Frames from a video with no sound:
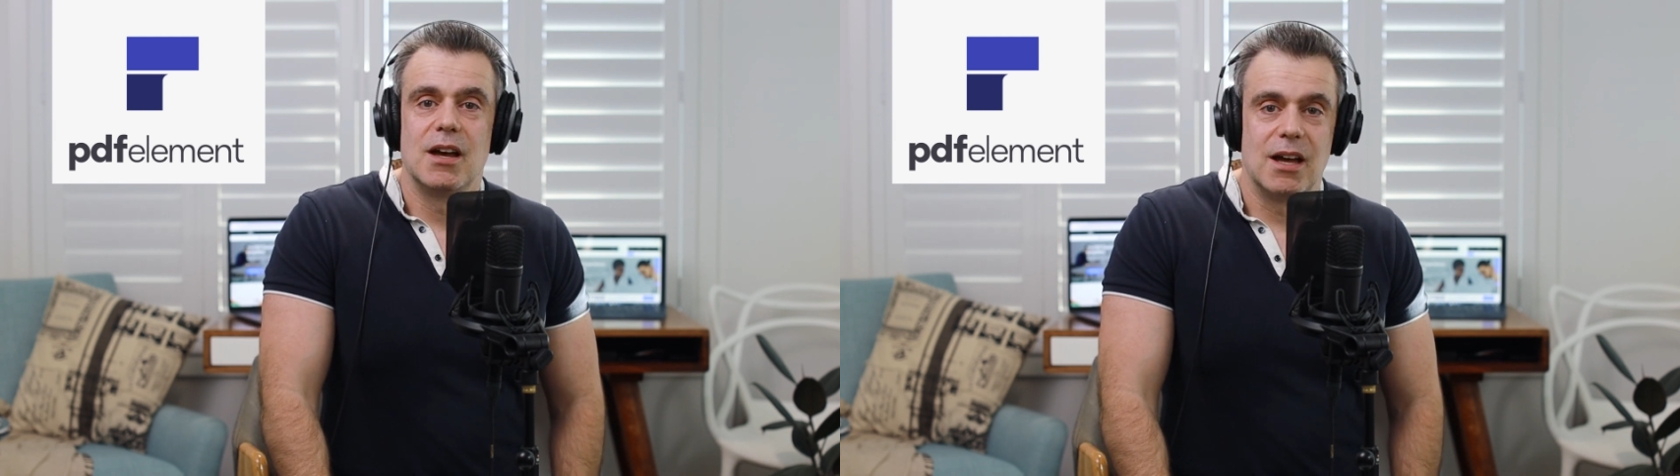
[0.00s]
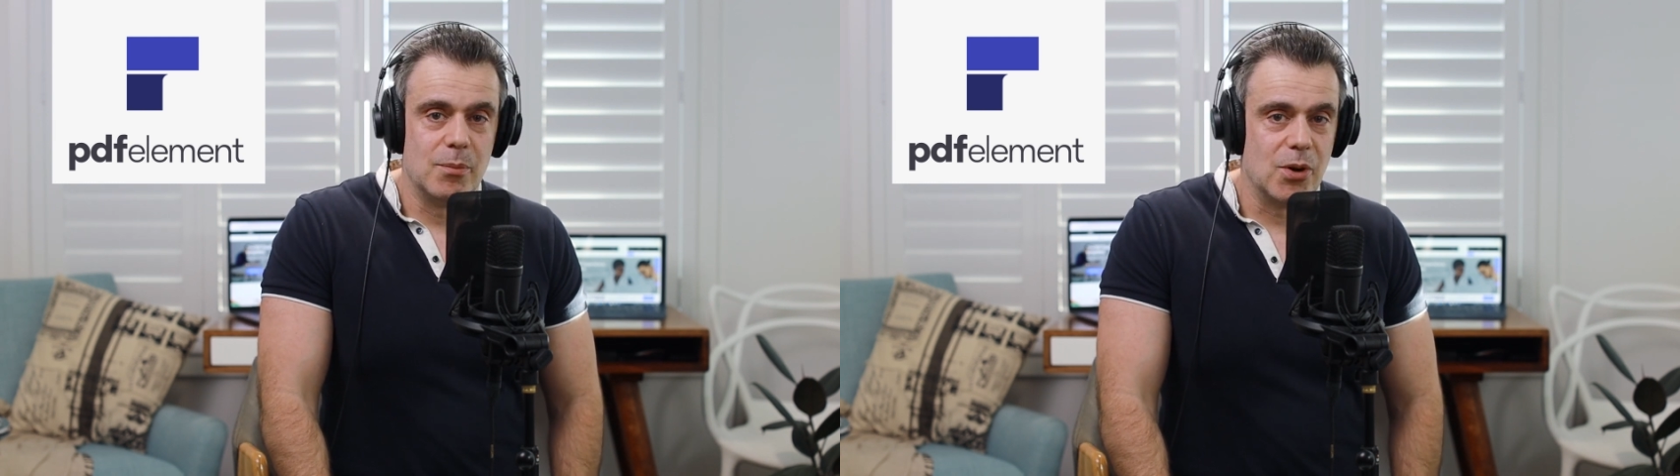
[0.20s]

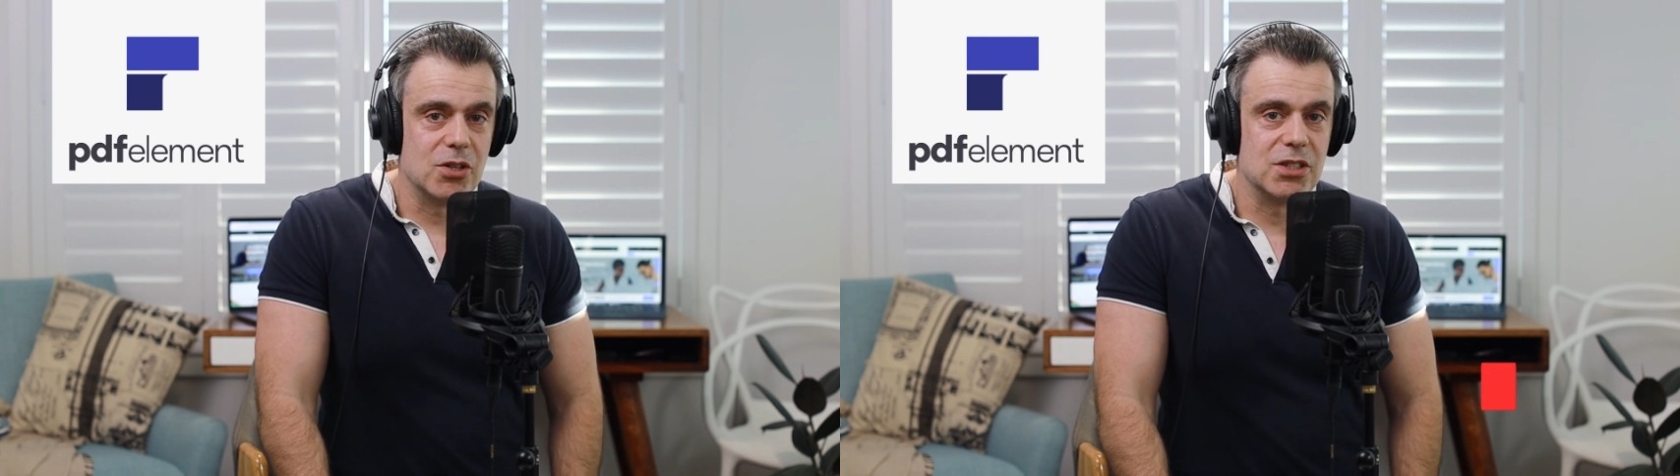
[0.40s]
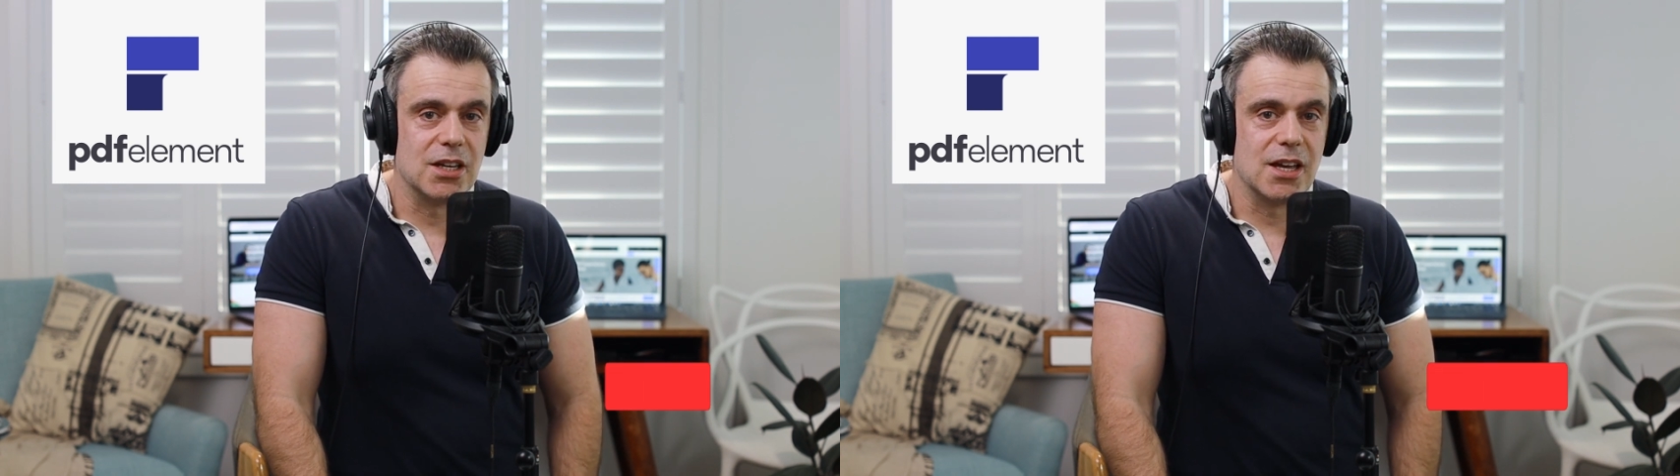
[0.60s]

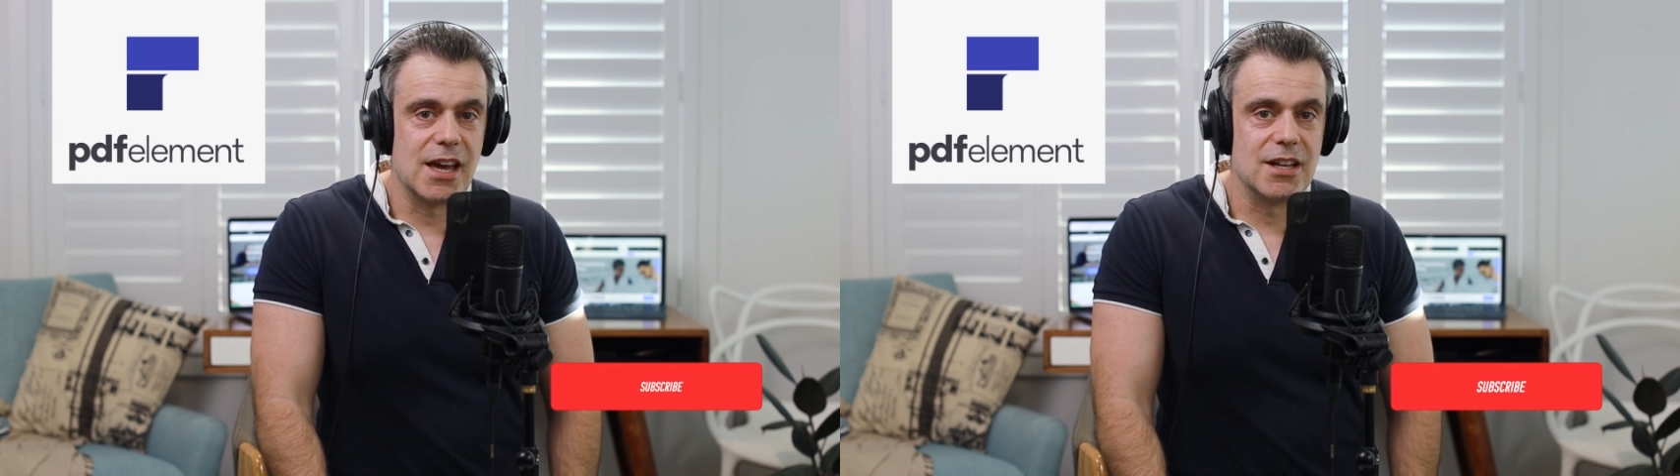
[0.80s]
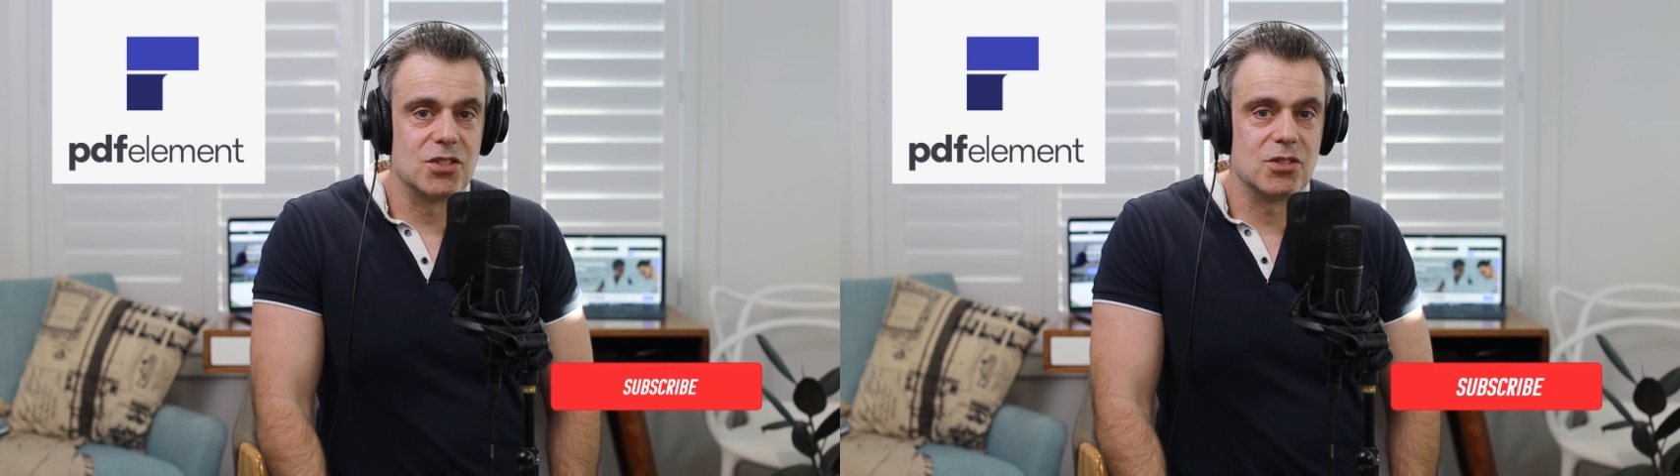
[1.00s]
unboxing,
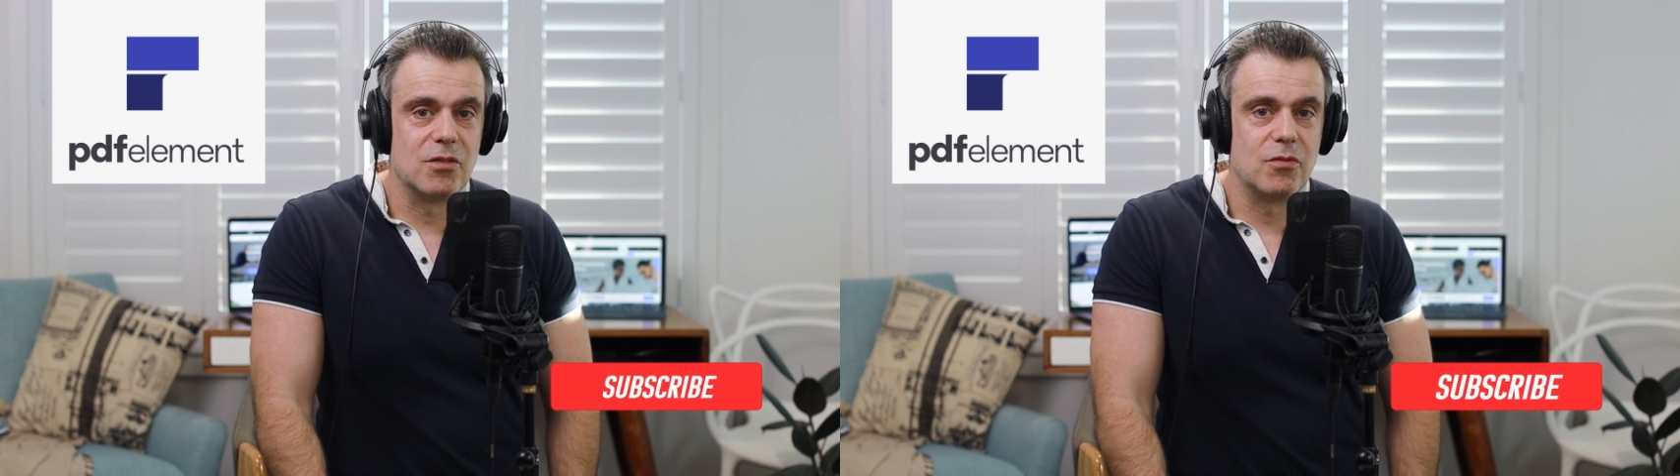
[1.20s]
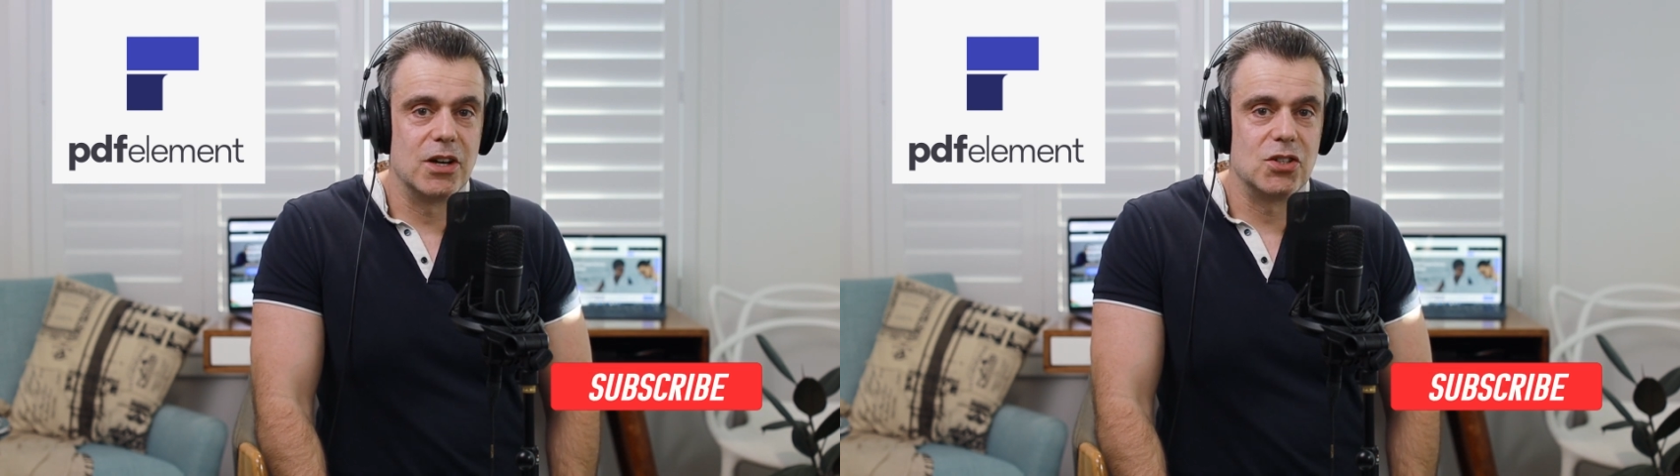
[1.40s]
and
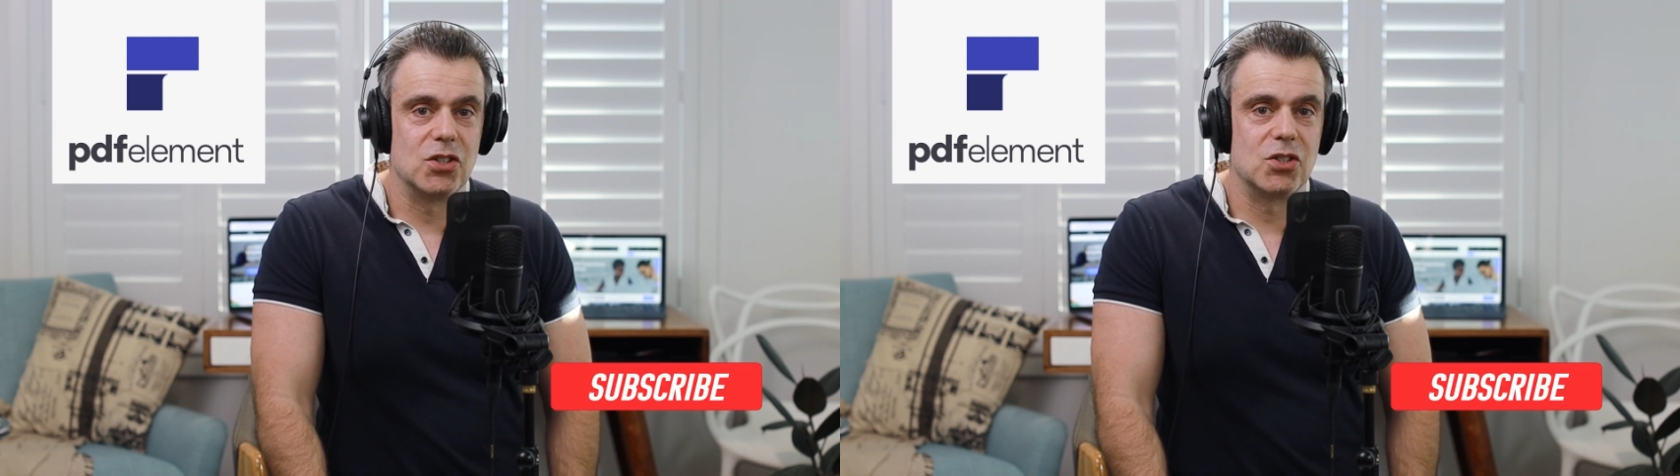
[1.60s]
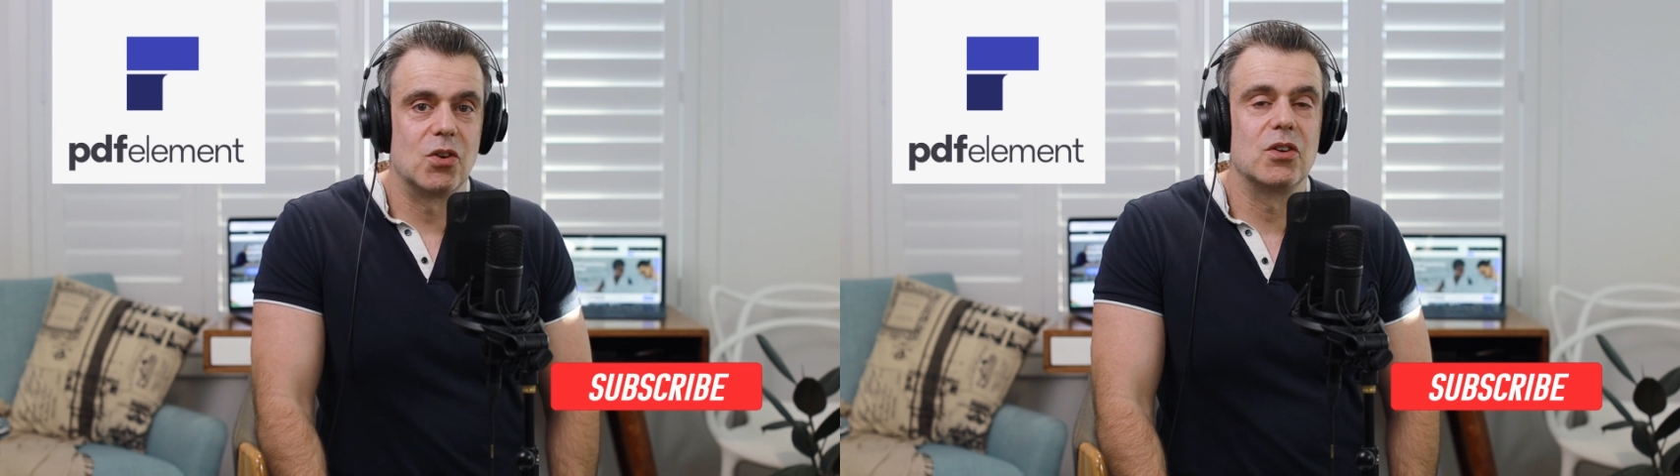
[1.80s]
software
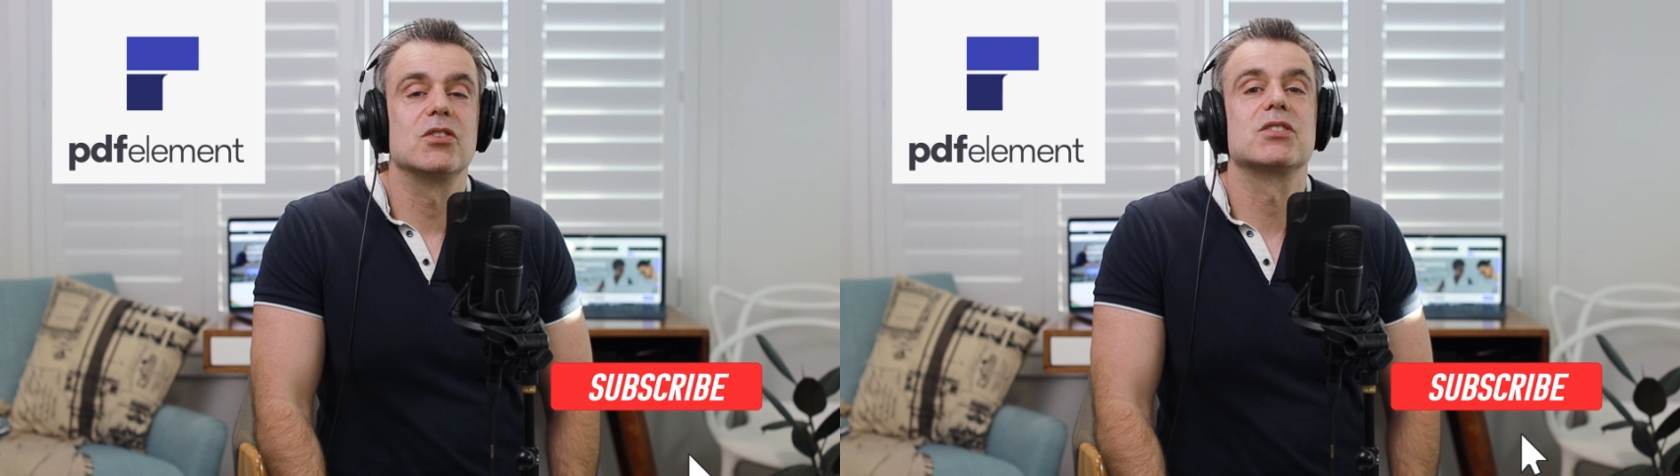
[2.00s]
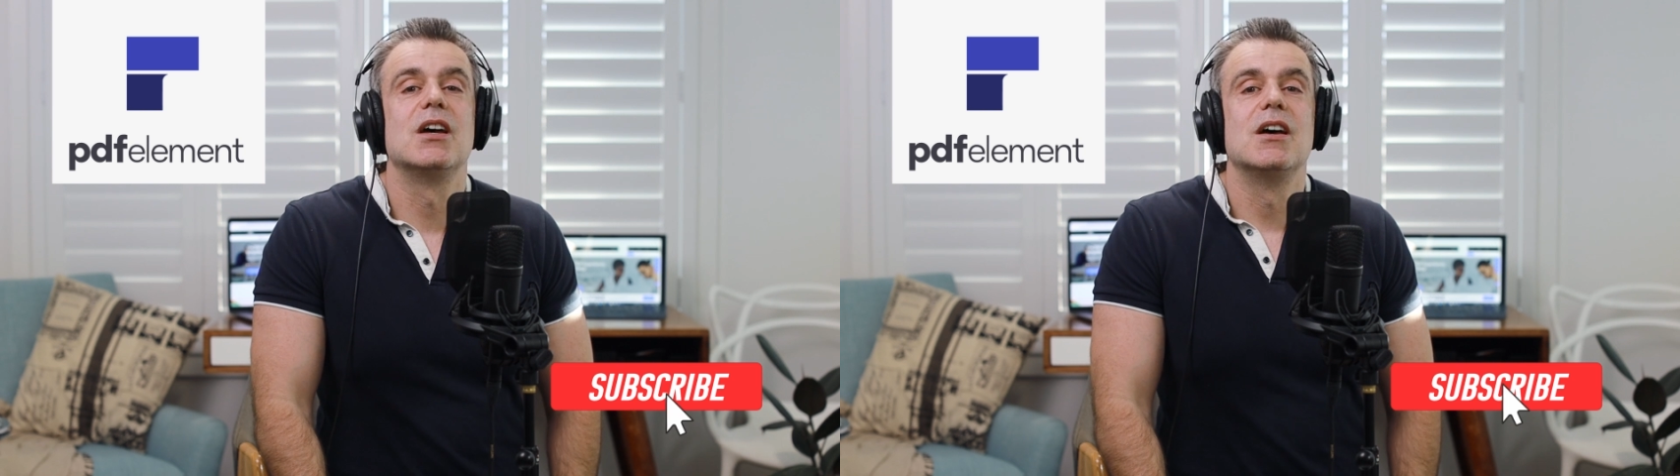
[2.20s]

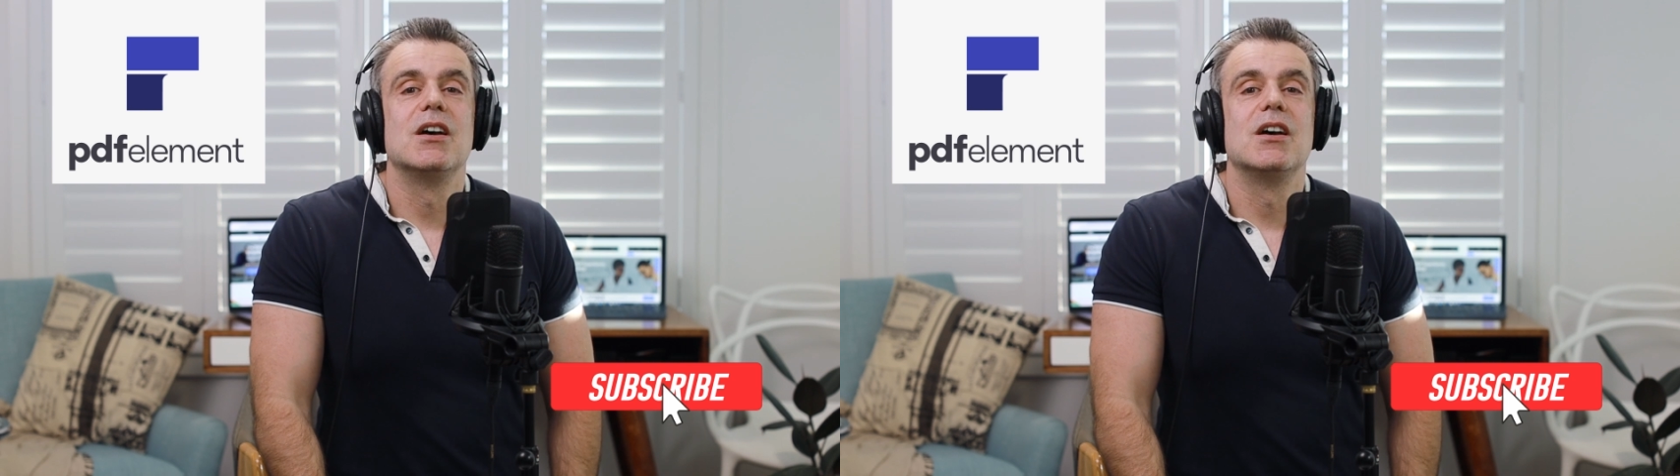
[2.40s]
tutorials,